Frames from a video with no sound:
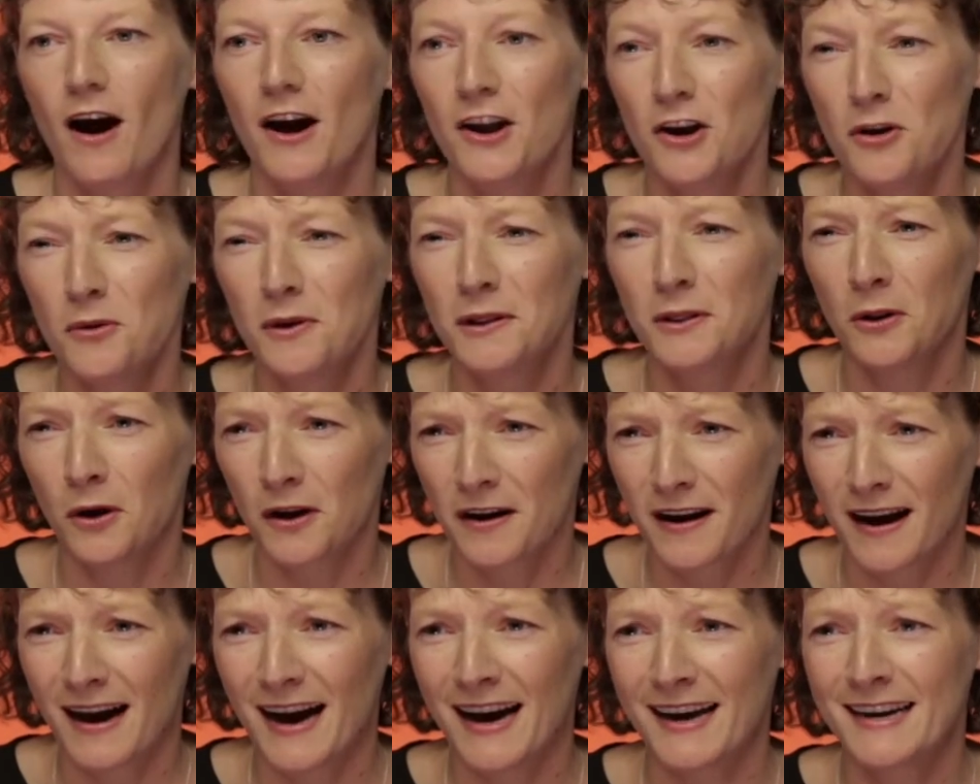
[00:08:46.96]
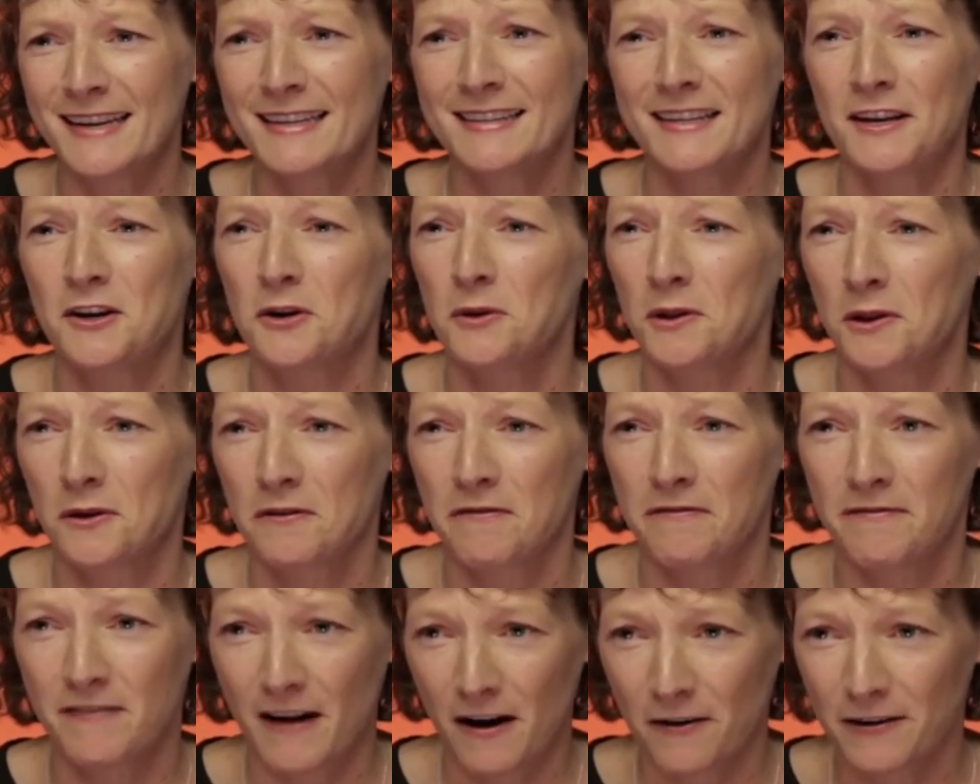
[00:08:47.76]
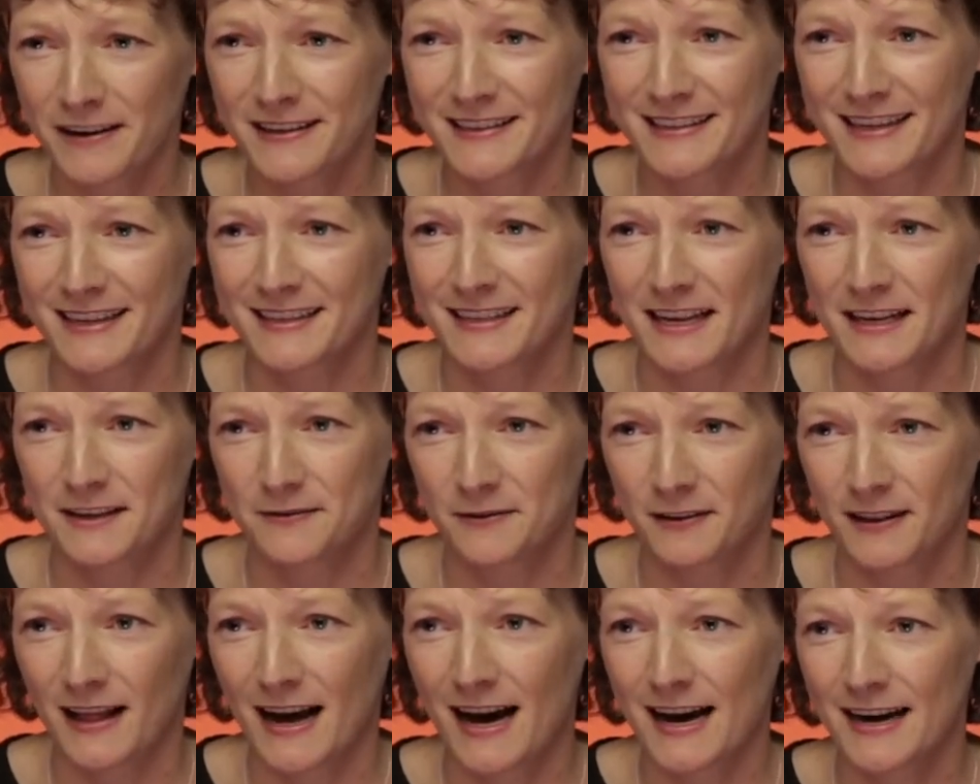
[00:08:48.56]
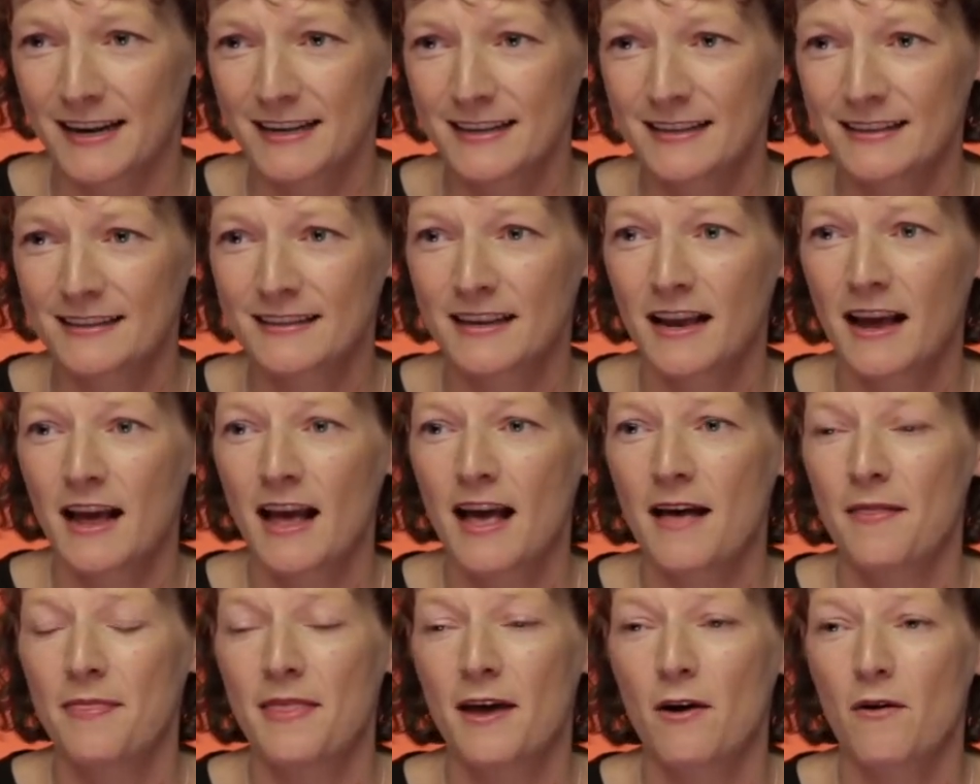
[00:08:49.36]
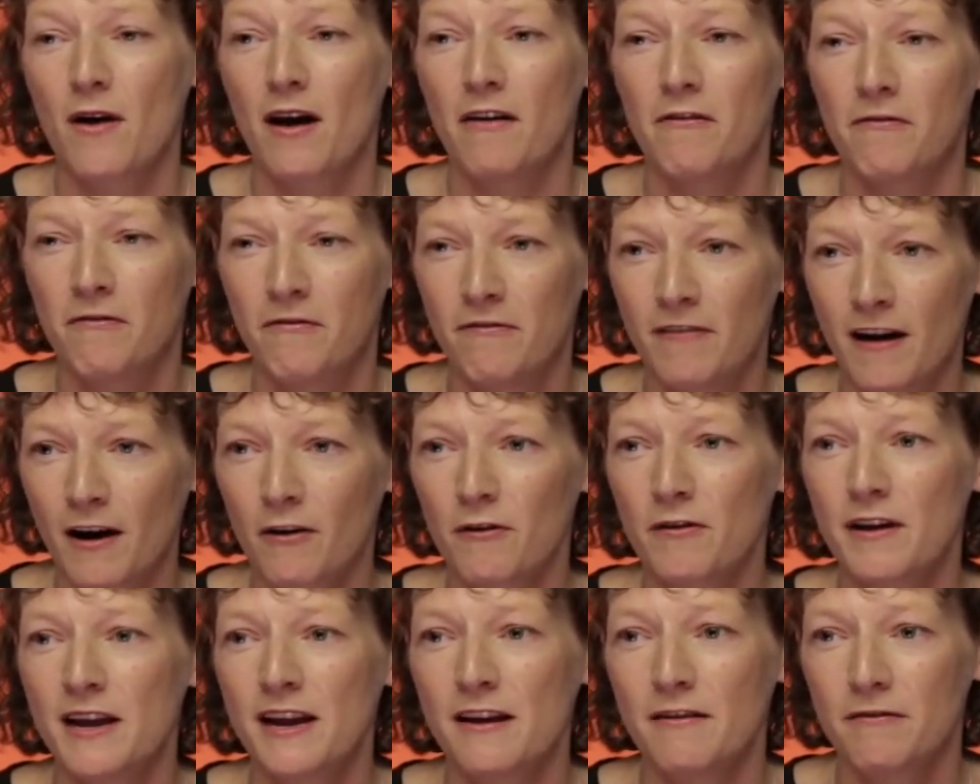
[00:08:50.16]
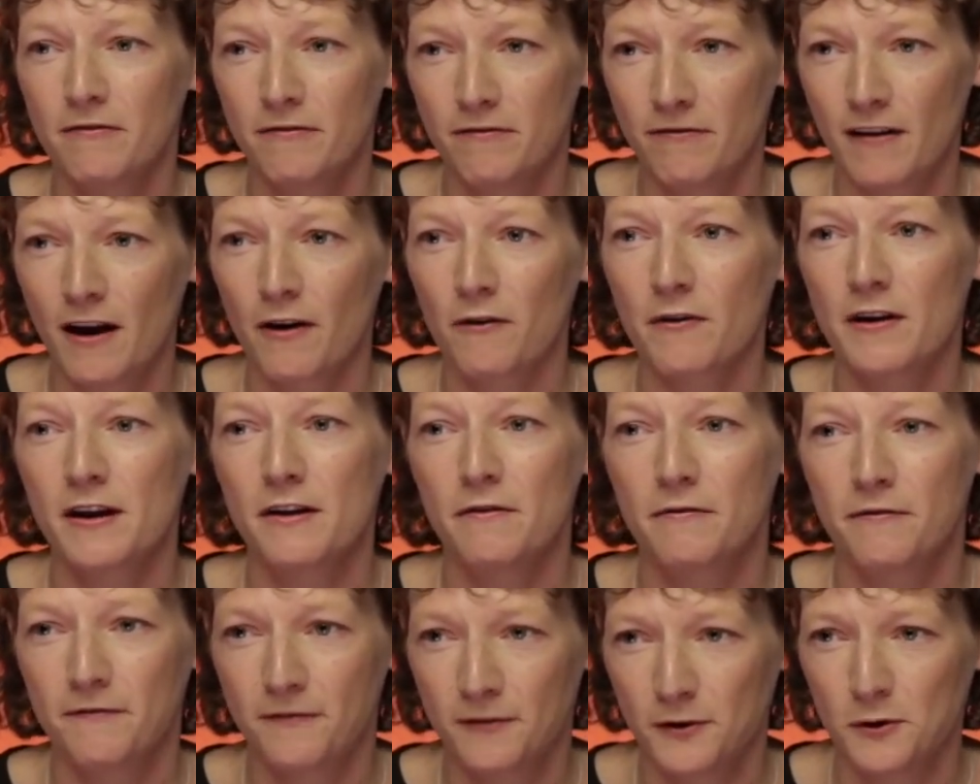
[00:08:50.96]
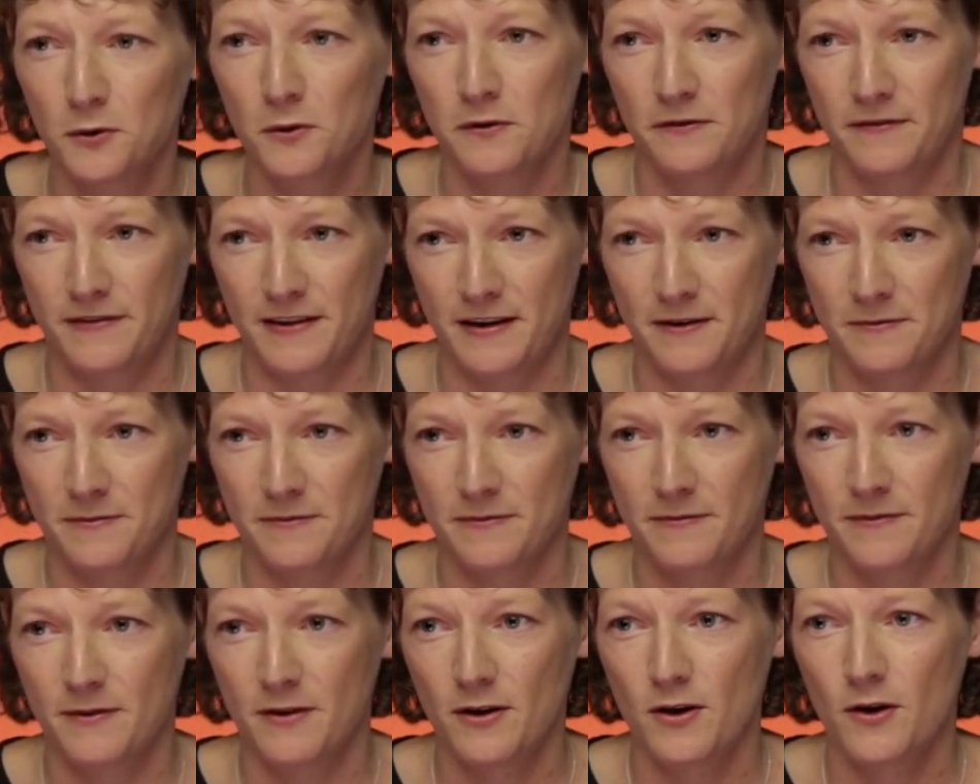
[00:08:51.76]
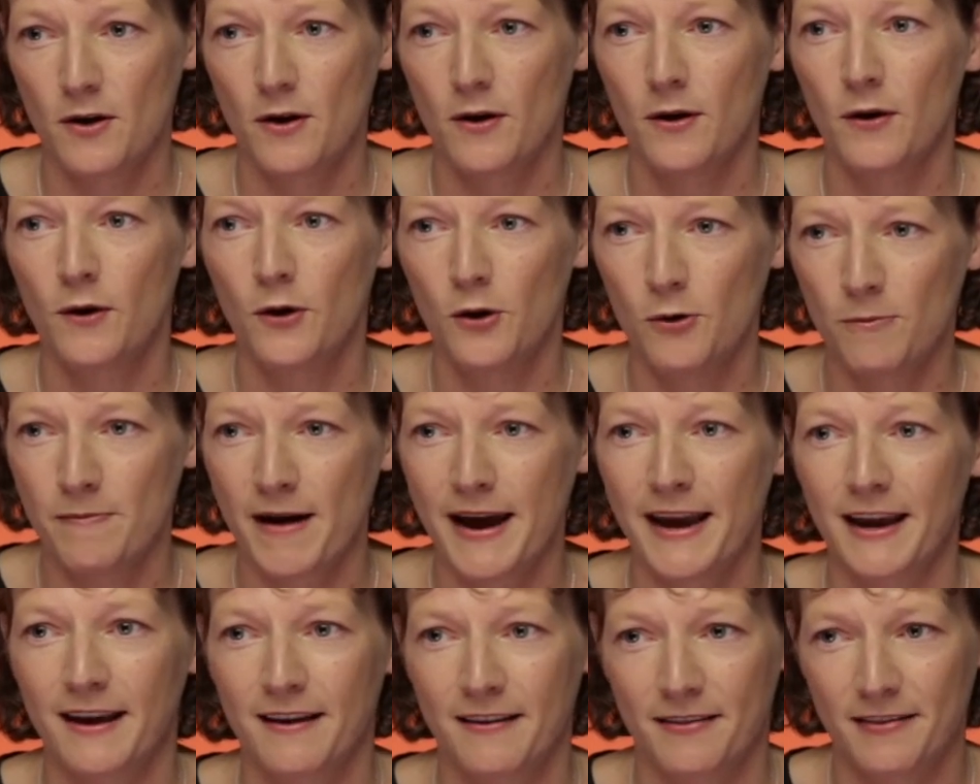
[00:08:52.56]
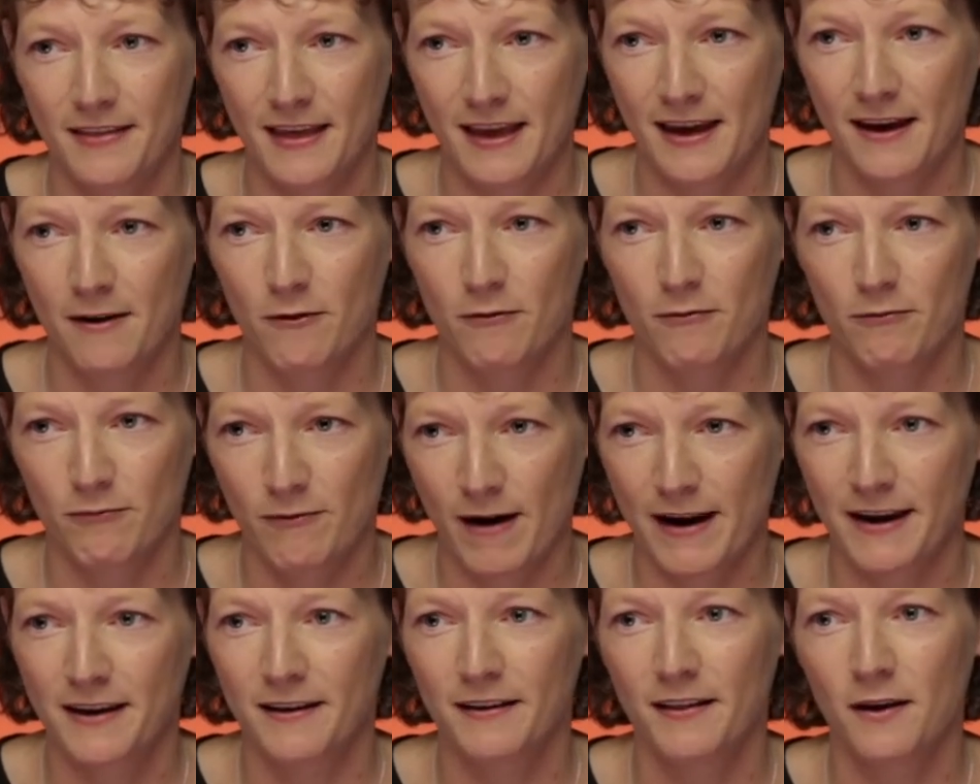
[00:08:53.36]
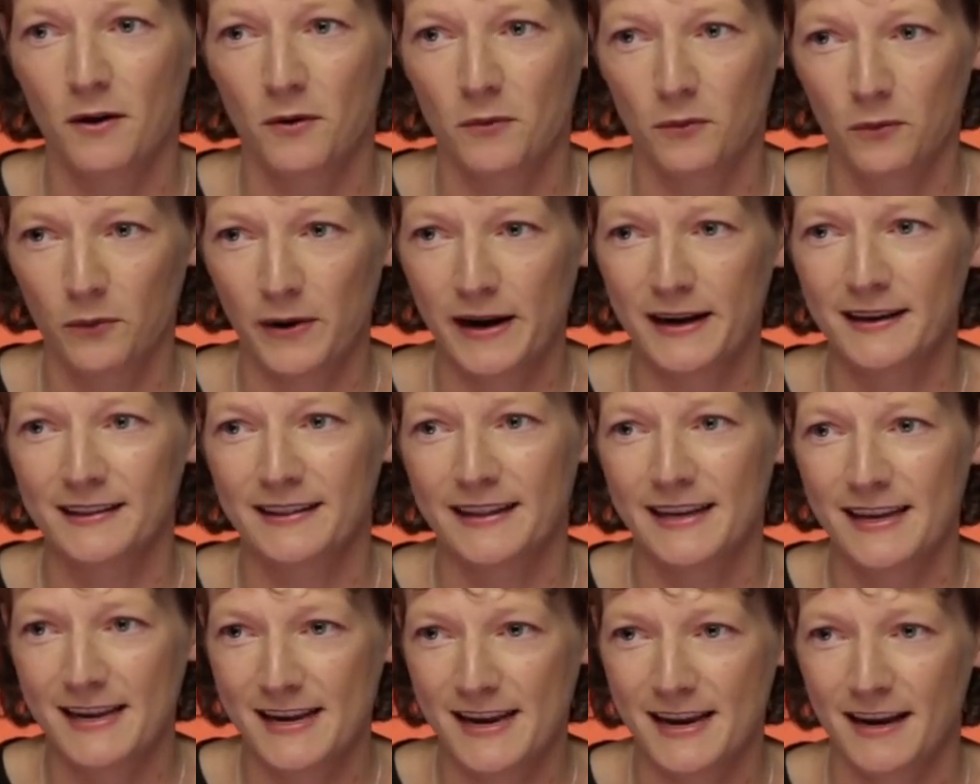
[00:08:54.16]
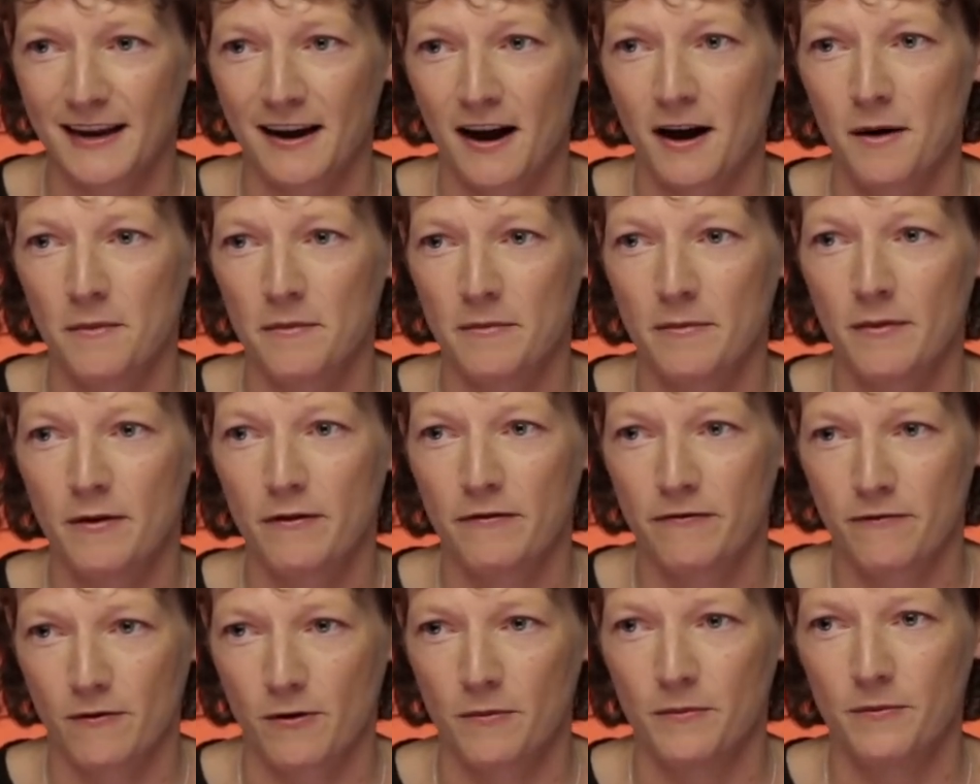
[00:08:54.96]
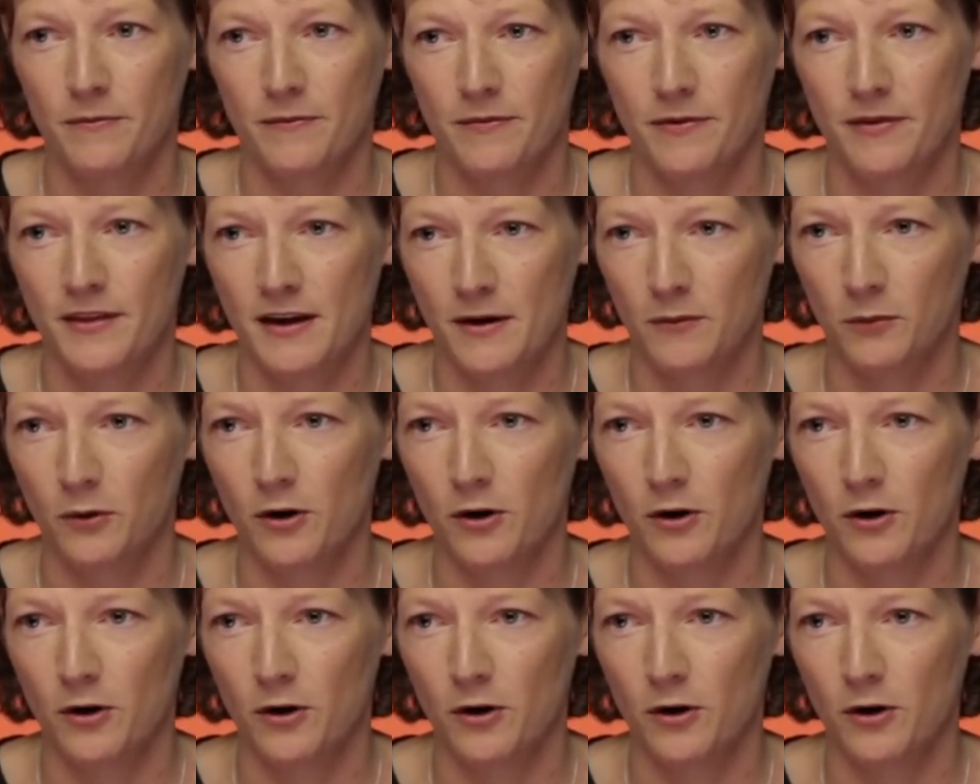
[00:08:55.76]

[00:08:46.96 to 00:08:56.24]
I know a lot of artists, I know a lot of very successful artists. There are very, very few of them who make their regular weekly income from their